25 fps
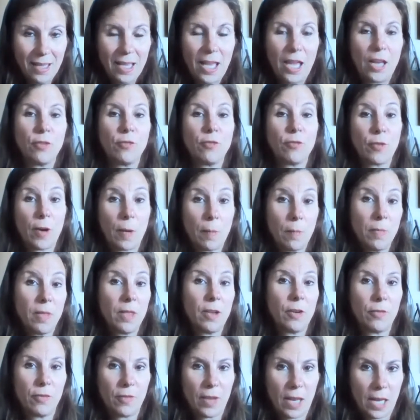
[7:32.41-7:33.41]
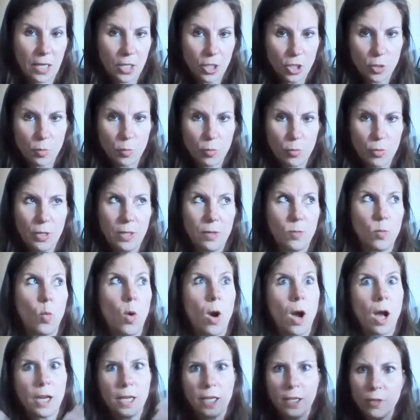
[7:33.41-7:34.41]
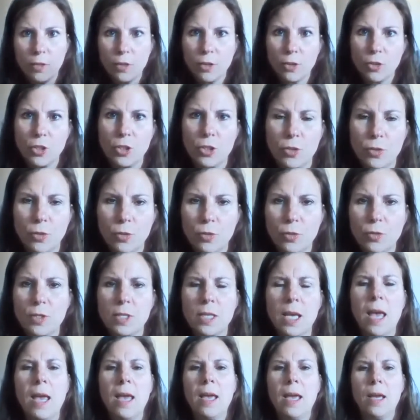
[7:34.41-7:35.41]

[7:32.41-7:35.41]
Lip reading: and from their vantage point, walk in their shoes,